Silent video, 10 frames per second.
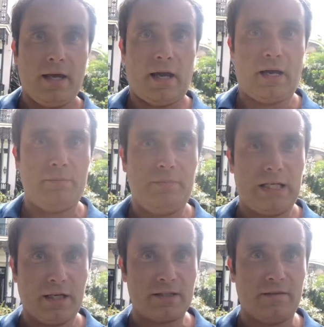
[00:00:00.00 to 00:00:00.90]
And
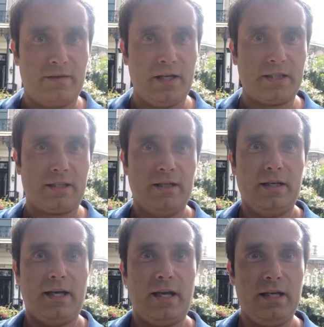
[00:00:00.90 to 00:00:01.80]
because of this,
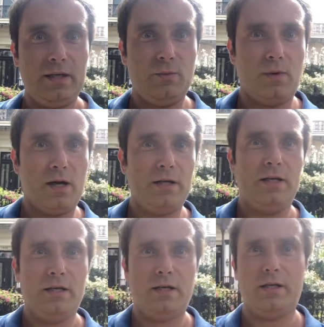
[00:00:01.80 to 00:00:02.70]
anyone
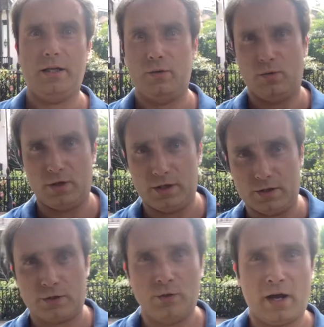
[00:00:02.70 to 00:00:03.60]
here in New
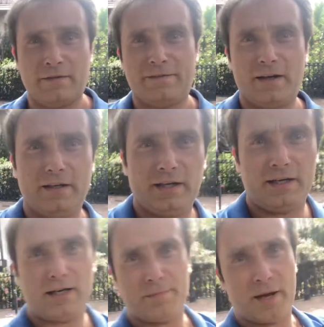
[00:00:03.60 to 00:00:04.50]
Orleans who had fought in
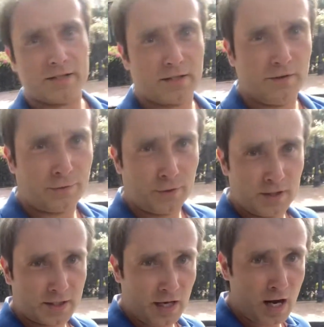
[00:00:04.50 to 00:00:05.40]
any capacity for
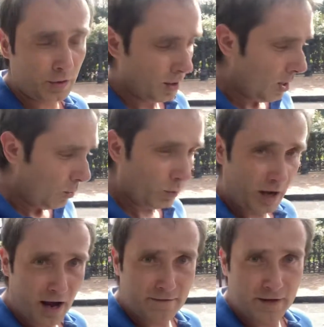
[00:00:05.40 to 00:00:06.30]
the South would
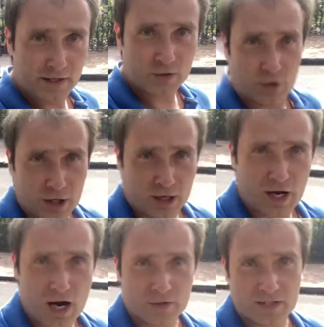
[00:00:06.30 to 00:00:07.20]
have his or her
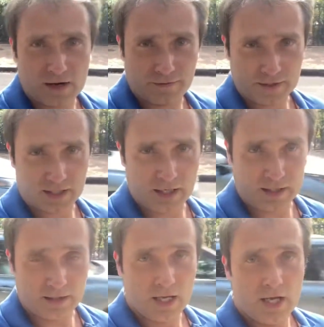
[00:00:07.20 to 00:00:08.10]
house
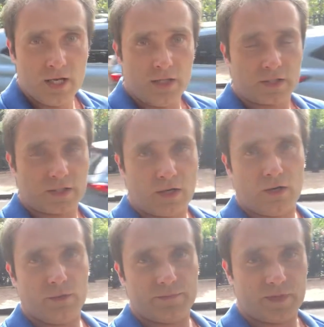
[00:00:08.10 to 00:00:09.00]
confiscated.
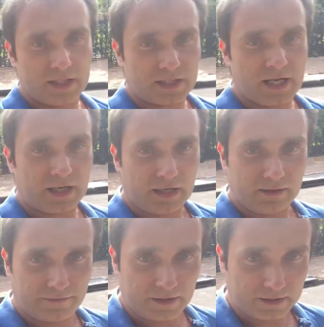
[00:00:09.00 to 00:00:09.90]
So this guy kind of
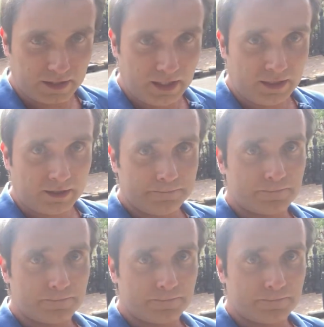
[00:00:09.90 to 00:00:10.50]
felt the heat.